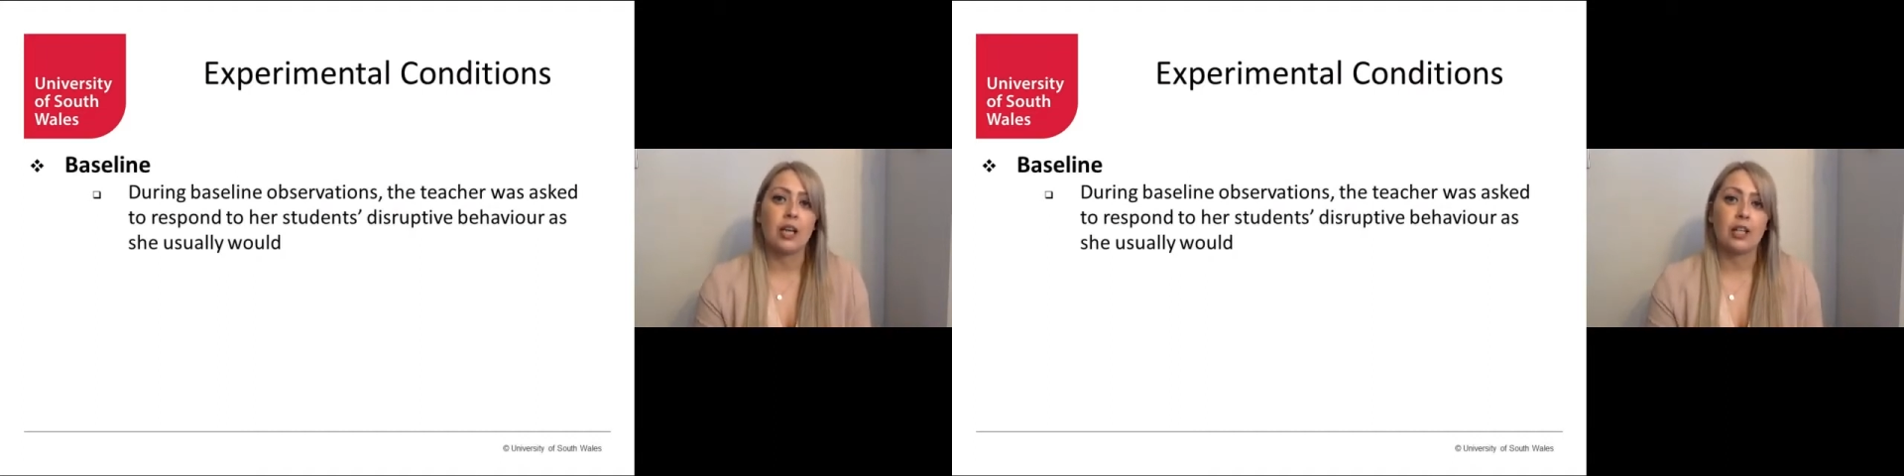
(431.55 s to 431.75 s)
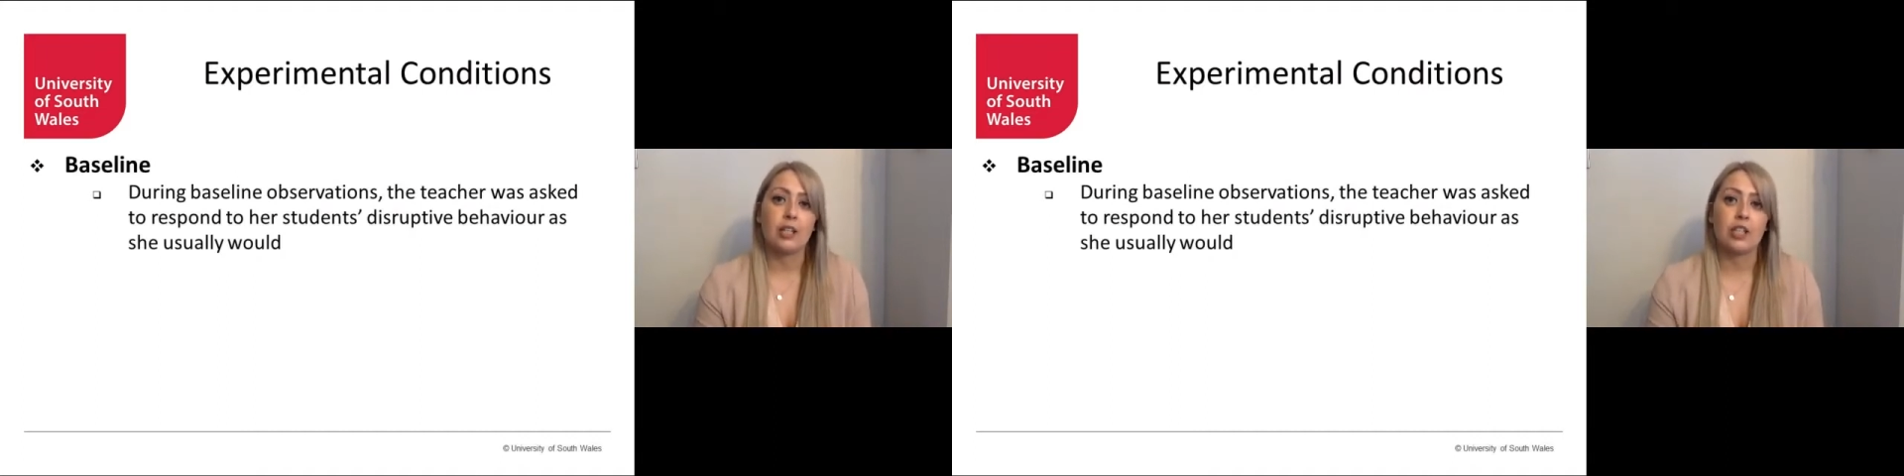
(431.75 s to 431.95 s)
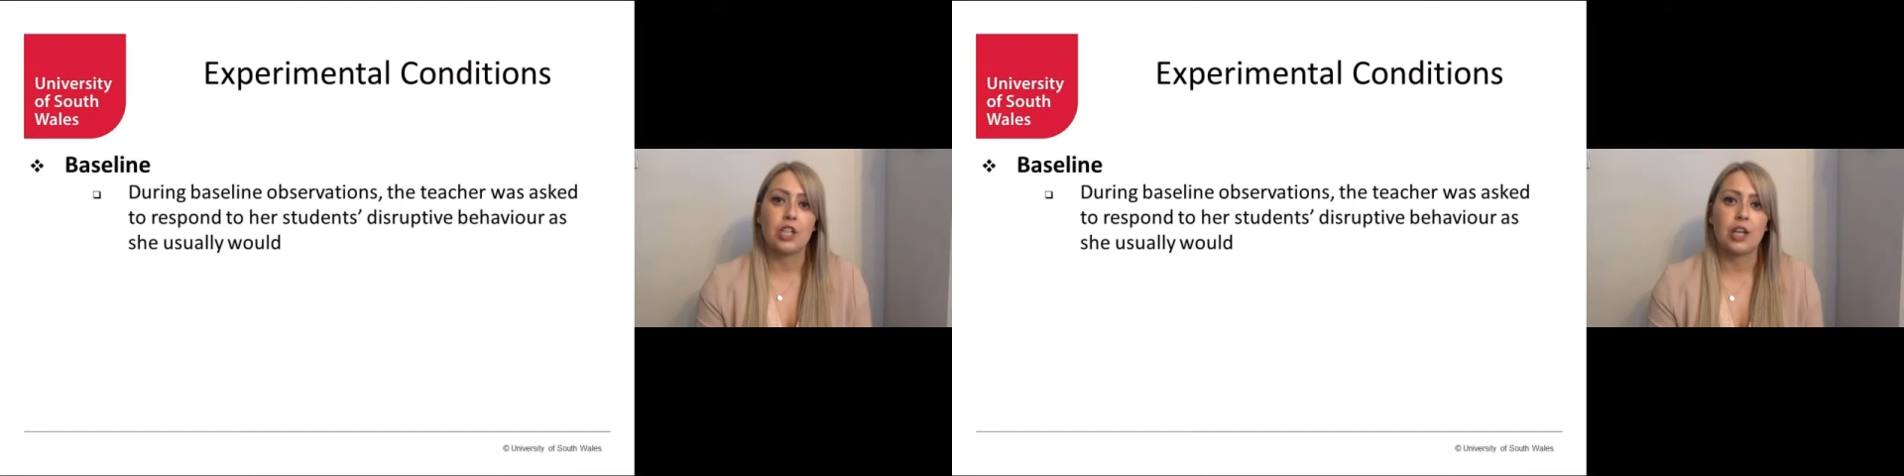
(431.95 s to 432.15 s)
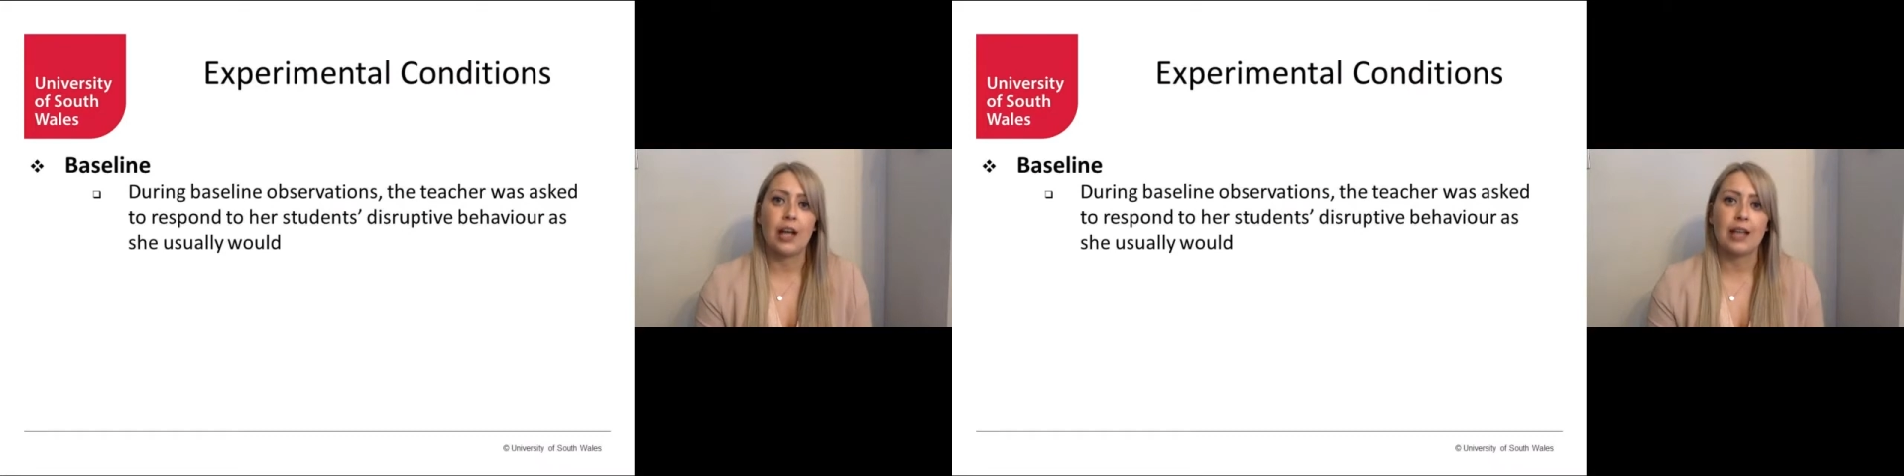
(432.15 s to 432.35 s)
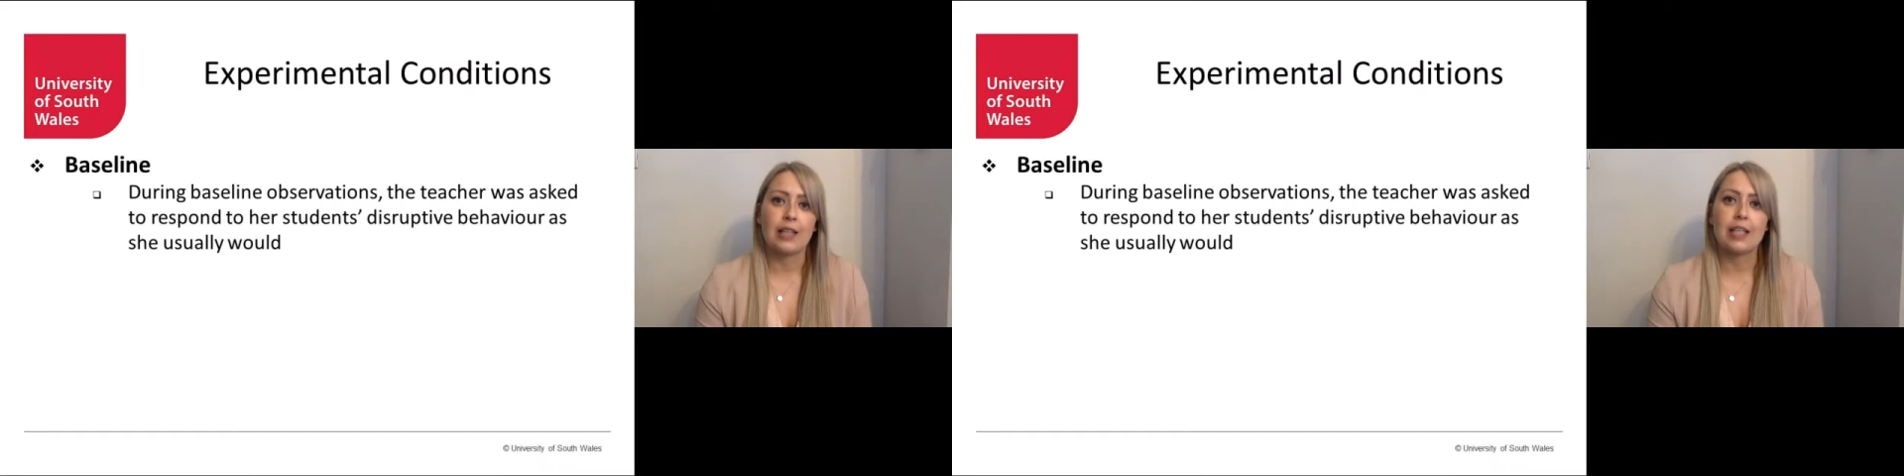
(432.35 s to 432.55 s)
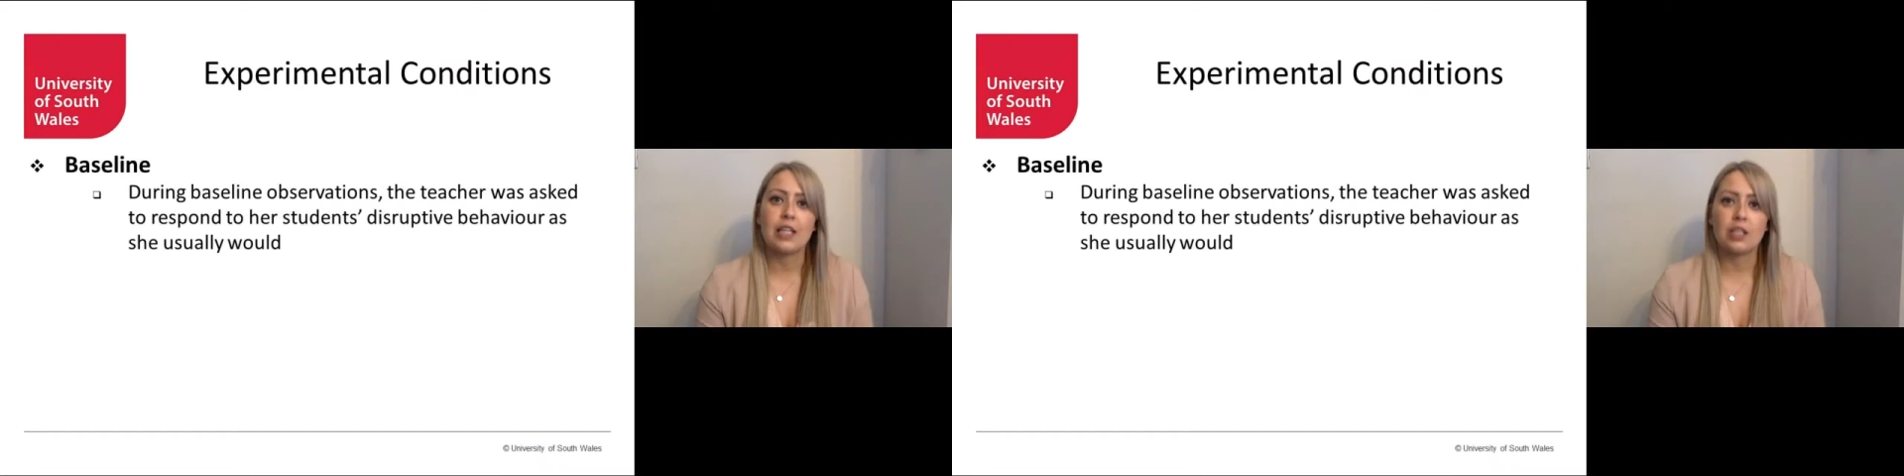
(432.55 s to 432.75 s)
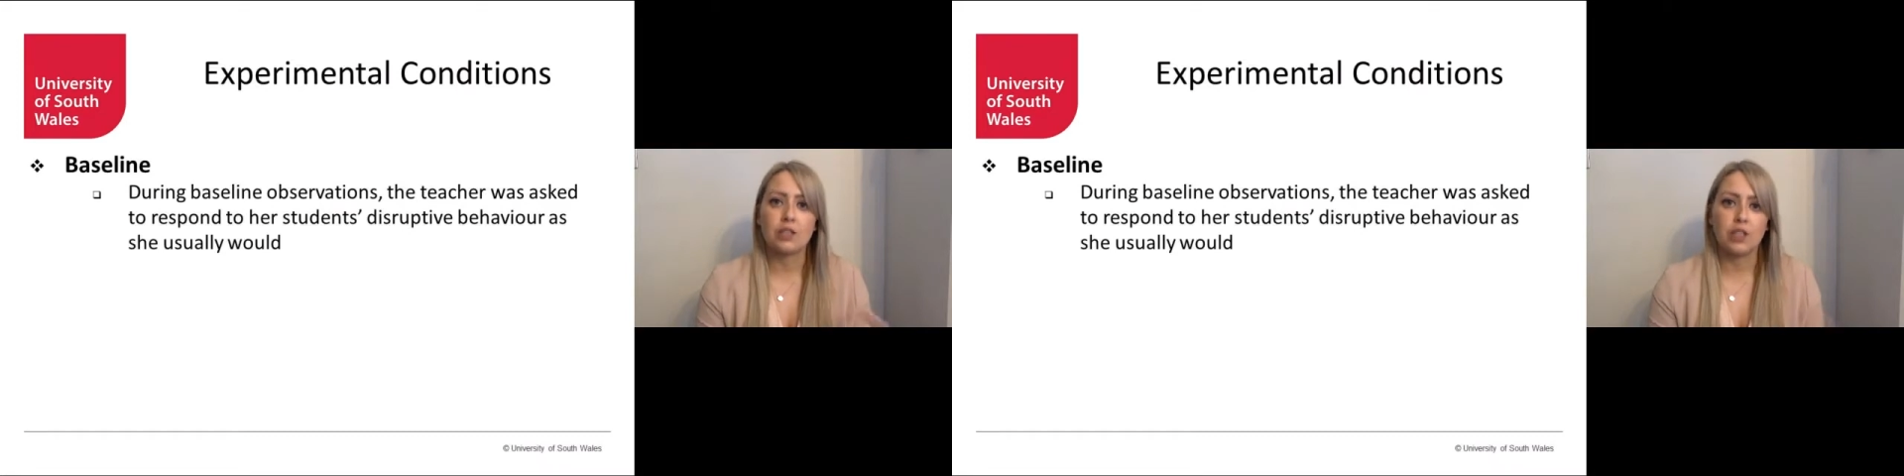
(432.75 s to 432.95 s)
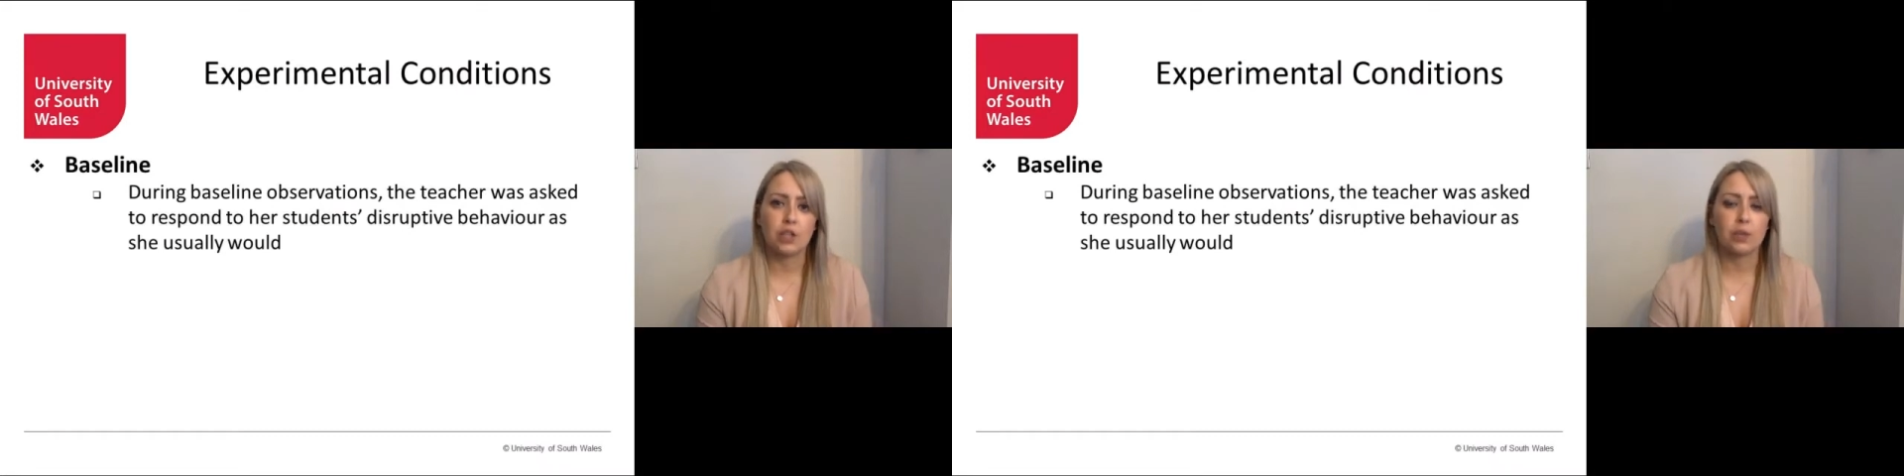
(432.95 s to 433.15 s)
condition as the
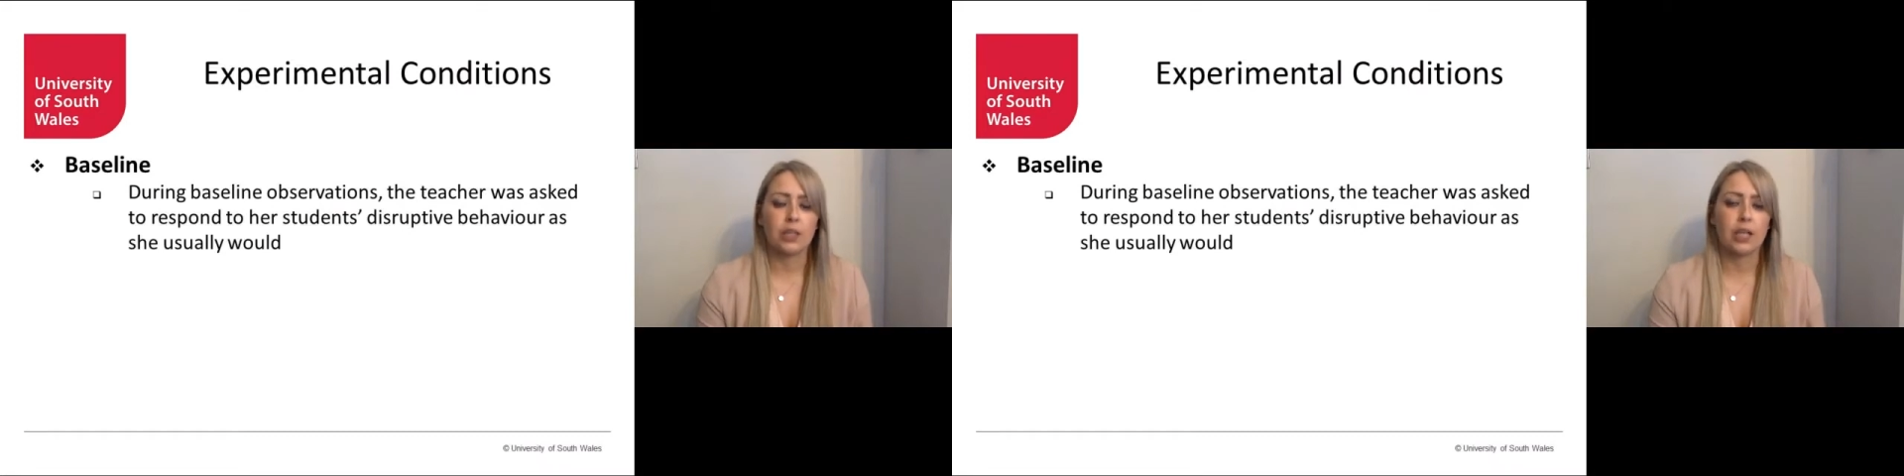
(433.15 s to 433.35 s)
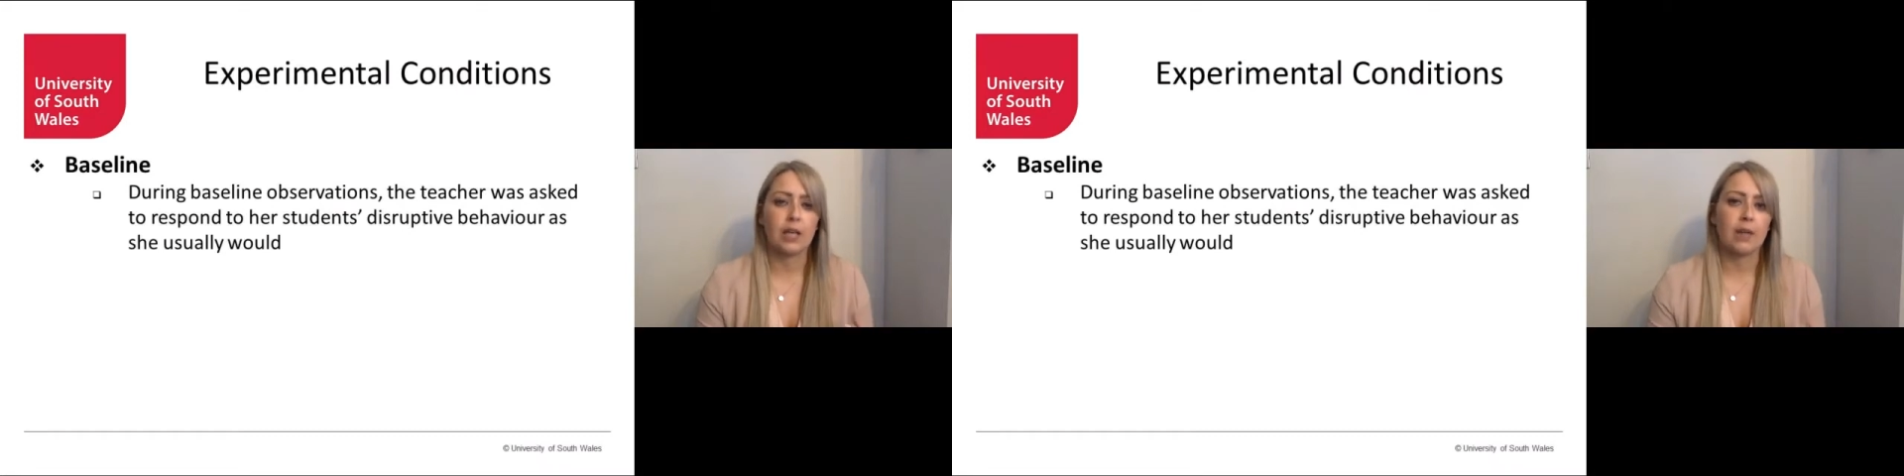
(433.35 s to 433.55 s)
individual game,